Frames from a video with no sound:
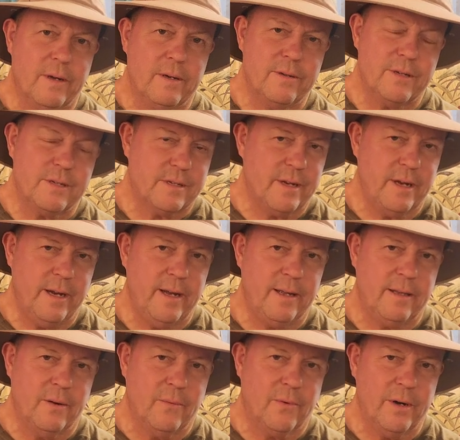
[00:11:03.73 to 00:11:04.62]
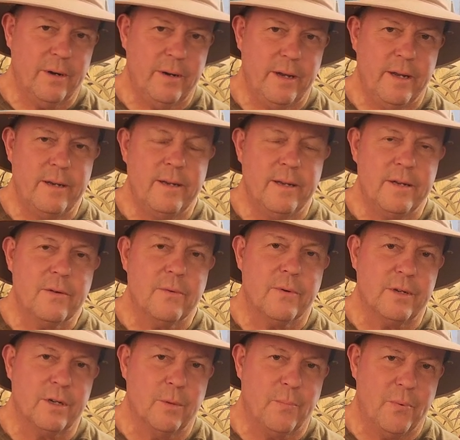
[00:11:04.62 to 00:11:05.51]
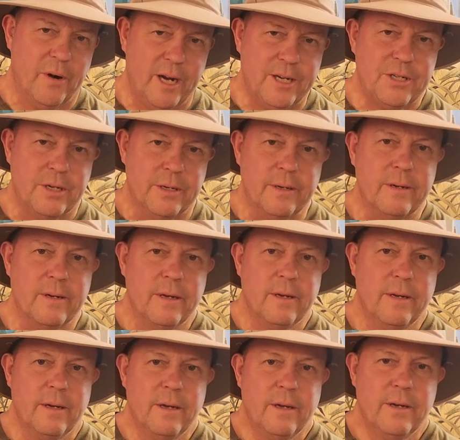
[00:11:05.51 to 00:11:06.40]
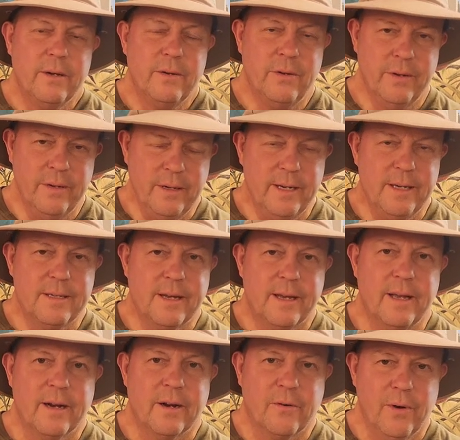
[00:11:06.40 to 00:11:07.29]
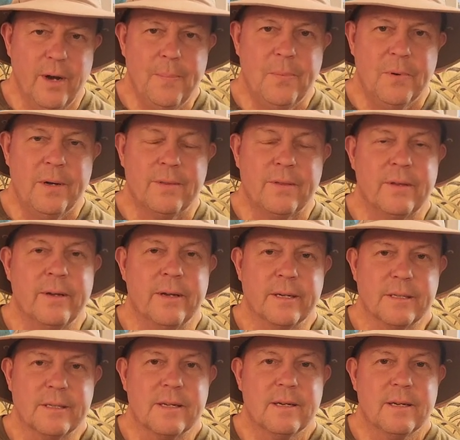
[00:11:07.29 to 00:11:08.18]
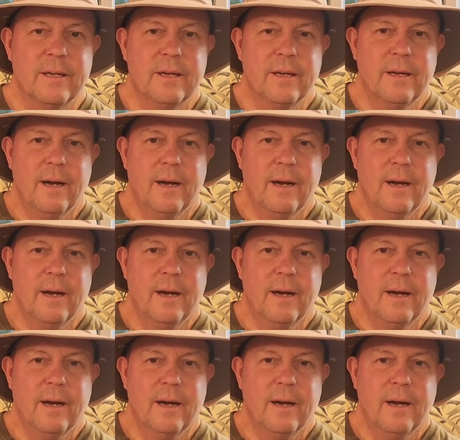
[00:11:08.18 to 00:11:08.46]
understand that we're heading into a depression, you need to get a grip on things.